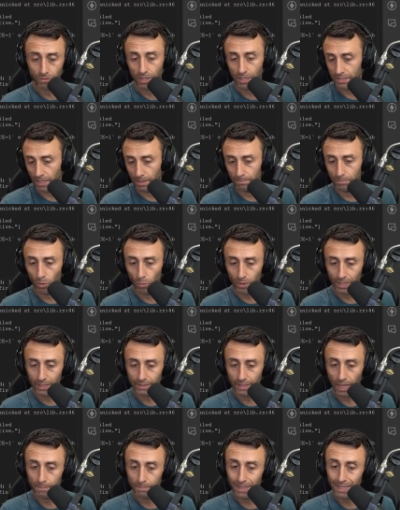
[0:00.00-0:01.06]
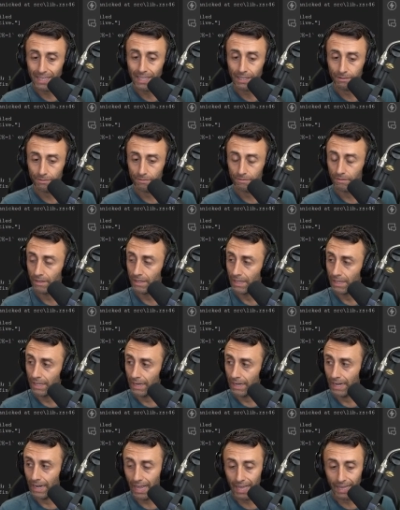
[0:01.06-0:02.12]
example, we can type if
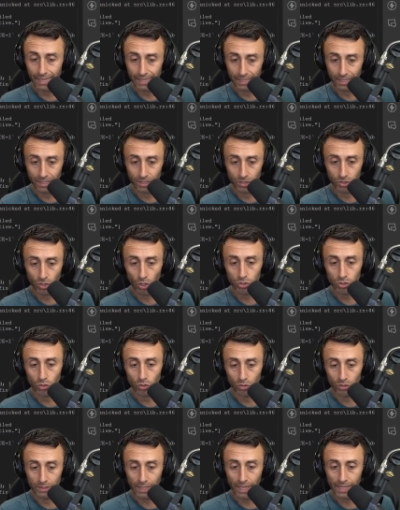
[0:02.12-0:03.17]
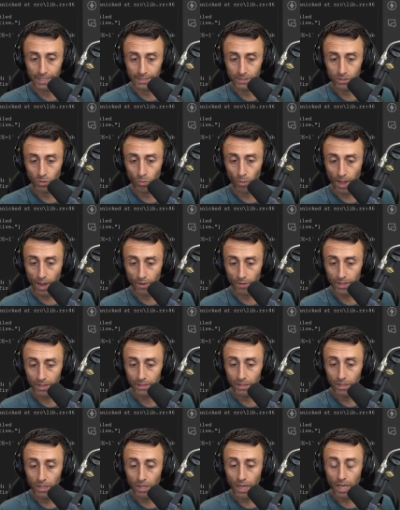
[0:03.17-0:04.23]
line dot contains query,
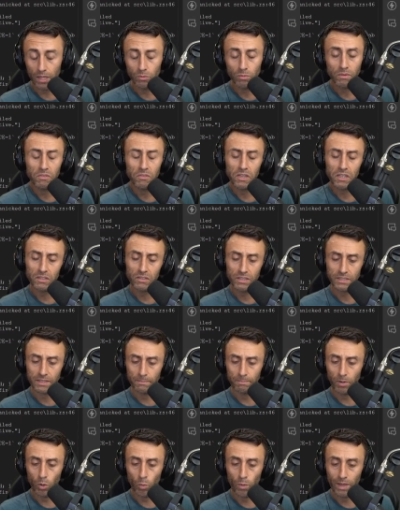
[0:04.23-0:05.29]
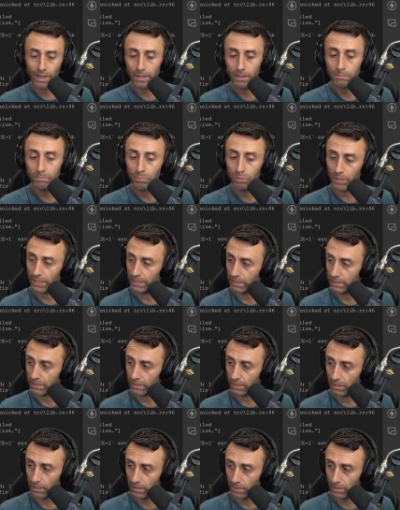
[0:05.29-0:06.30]
and we, for example, we can print